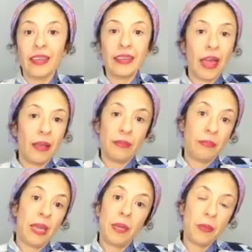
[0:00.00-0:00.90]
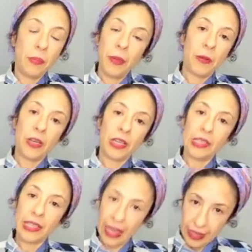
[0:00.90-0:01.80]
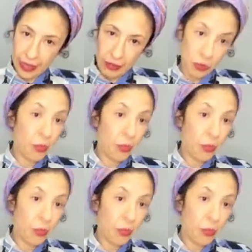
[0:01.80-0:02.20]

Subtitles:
that maybe people are not going to like it.